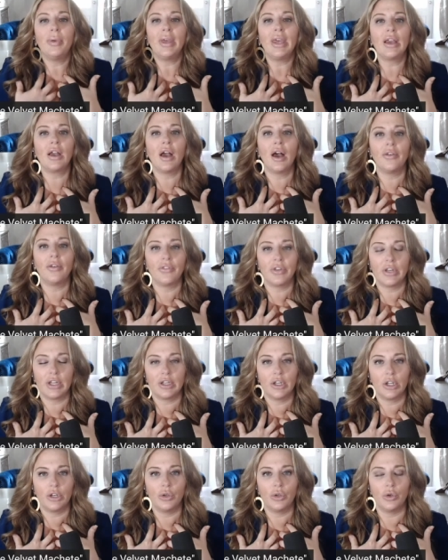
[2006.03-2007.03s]
be
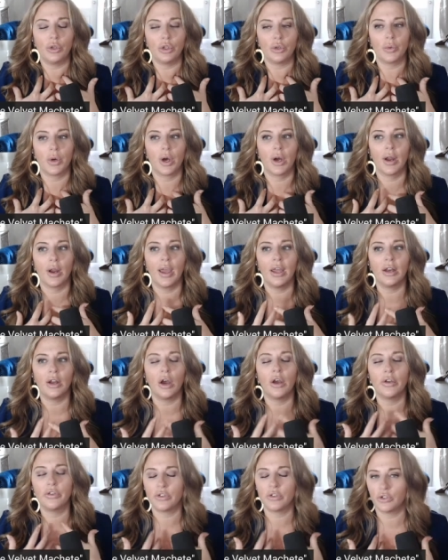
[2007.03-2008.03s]
confident in who you are and
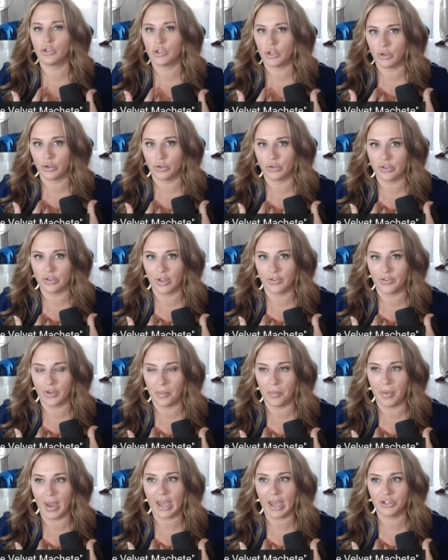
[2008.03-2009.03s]
also show yourself
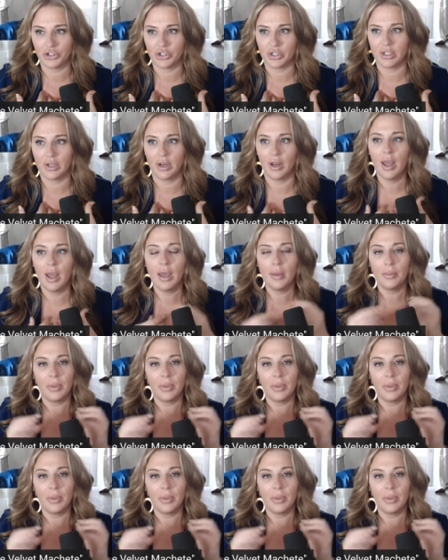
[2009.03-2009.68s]
compassion?